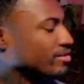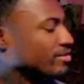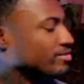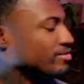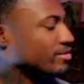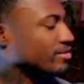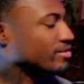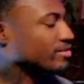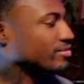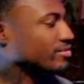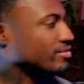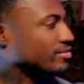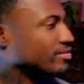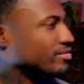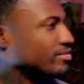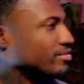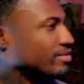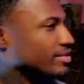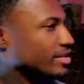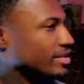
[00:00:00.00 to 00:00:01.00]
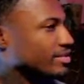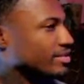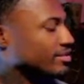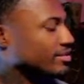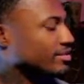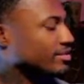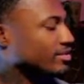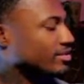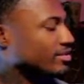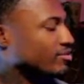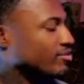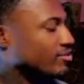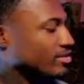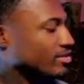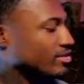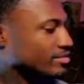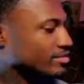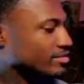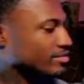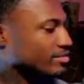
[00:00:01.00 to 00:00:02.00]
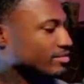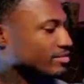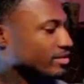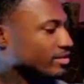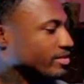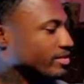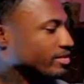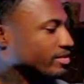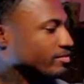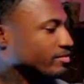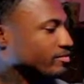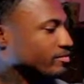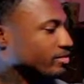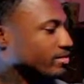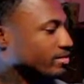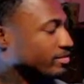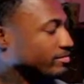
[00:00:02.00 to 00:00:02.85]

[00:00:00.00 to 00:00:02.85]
Yes, sir. That's a good question, man.